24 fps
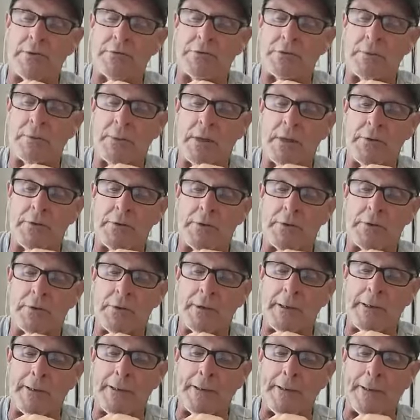some
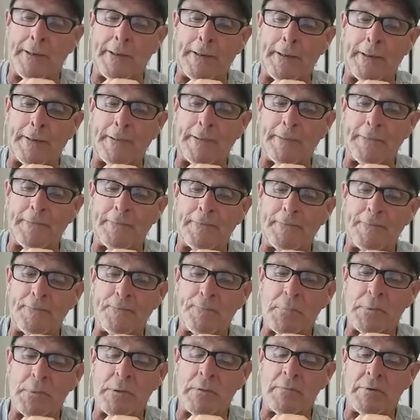other
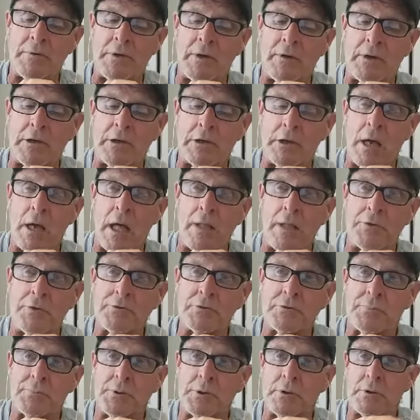very
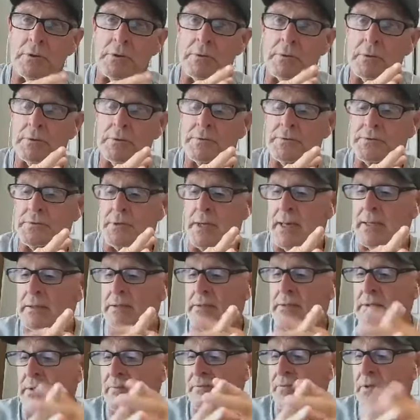knowledgeable
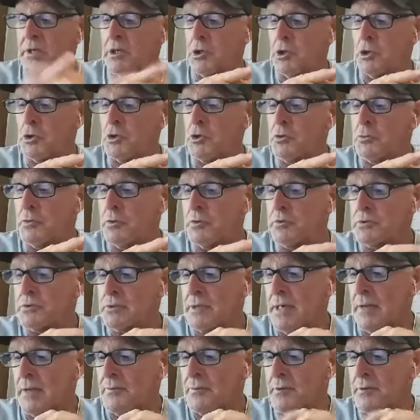scientific gurus
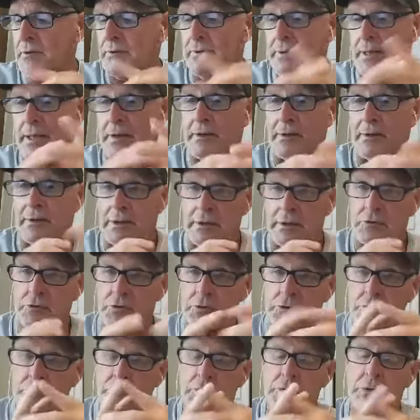out there that are
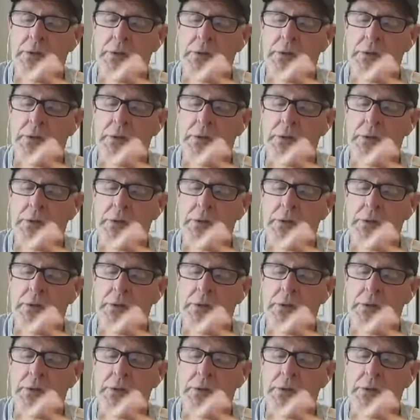into